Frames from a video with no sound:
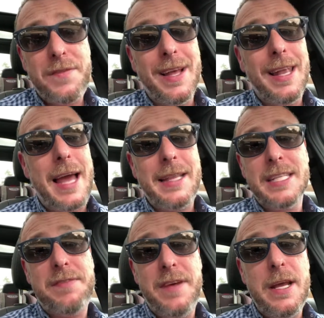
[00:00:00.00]
If you like
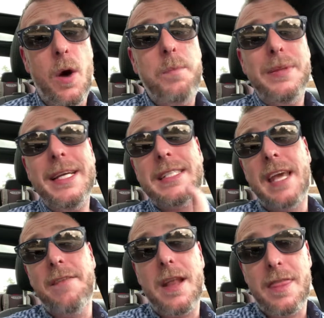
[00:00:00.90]
this video, please
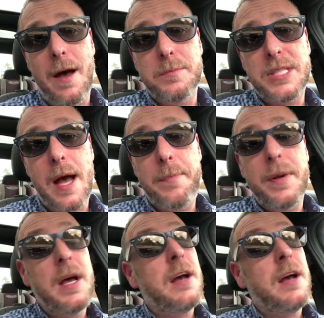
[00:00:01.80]
give it a thumbs up,